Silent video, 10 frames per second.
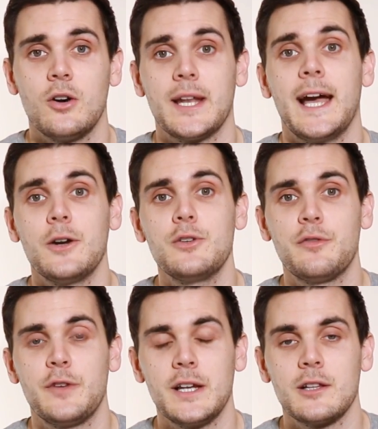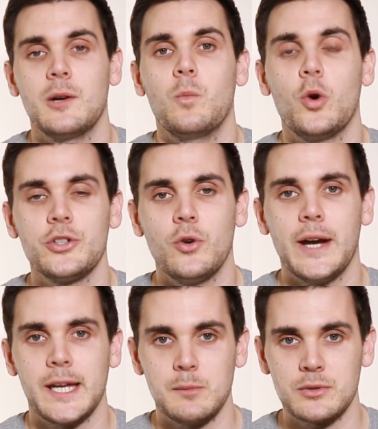on how you feel and what
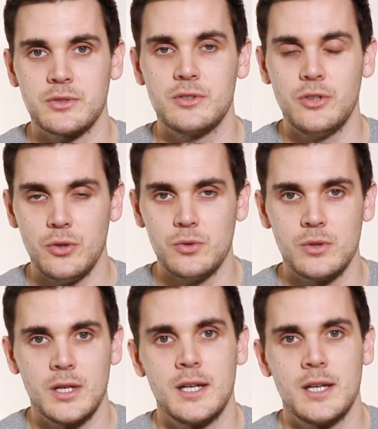you're able to do.